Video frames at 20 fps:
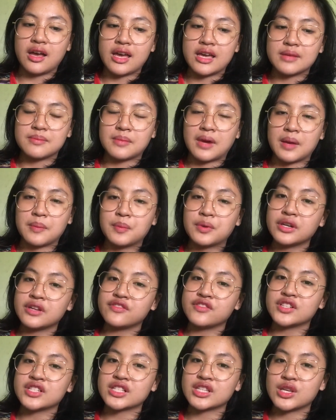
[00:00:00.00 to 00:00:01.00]
in my
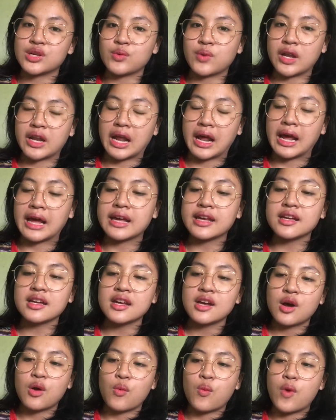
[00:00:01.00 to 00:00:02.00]
previous Q&A
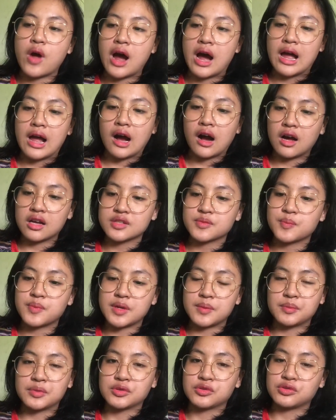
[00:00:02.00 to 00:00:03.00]
where I asked
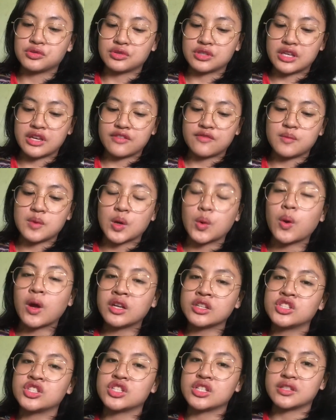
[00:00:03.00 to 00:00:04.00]
people to give me
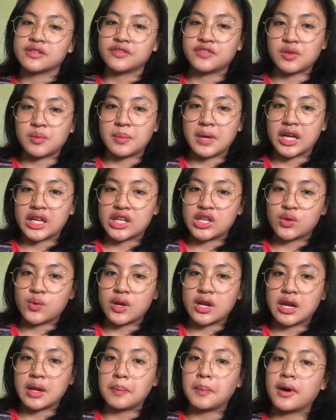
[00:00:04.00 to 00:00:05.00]
question for my
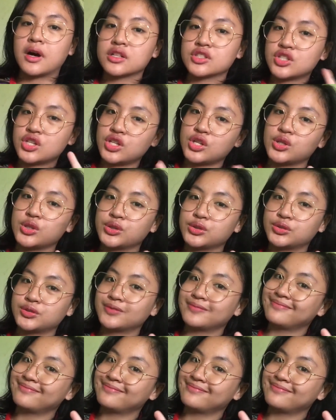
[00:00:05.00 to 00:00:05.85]
Q&A part 2.